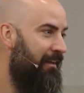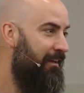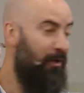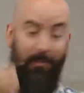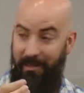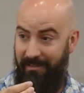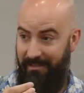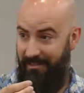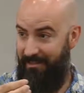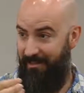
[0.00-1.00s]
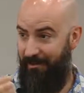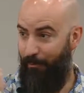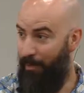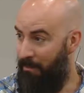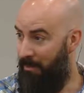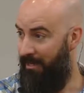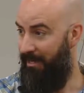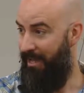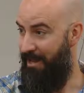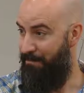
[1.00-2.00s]
humans,
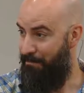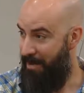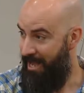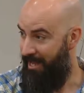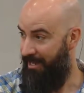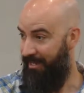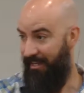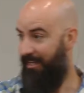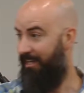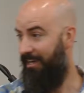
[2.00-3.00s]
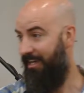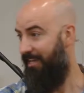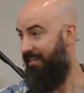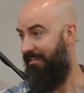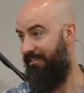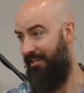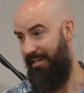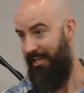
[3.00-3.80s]
women, and men in his